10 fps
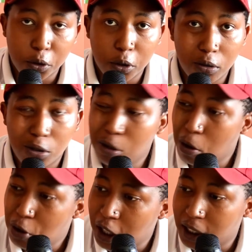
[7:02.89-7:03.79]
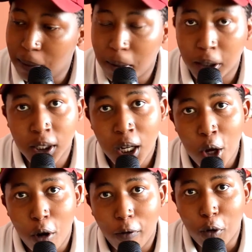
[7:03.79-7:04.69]
So do go check them out.
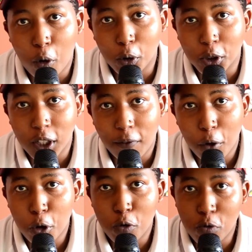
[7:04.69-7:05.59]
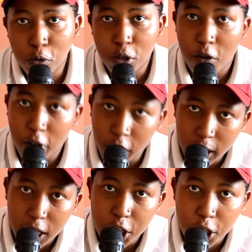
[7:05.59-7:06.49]
Of course, they follow rules and
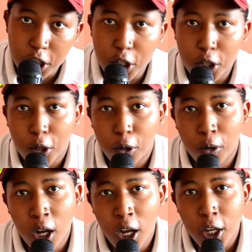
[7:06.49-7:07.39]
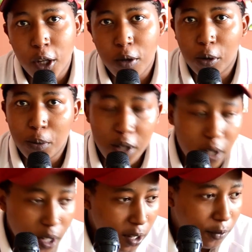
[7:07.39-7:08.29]
regulations, so you will be
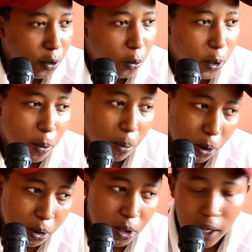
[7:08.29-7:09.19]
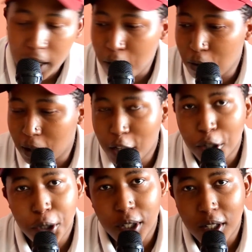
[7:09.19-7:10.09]
safe, you'll wear your mask, and you'll get
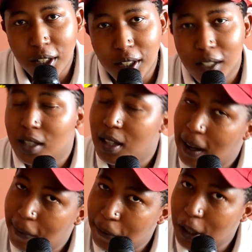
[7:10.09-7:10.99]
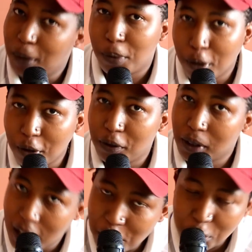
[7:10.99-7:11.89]
to see this lovely, beautiful
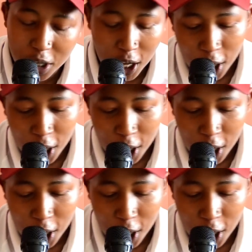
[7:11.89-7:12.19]
country.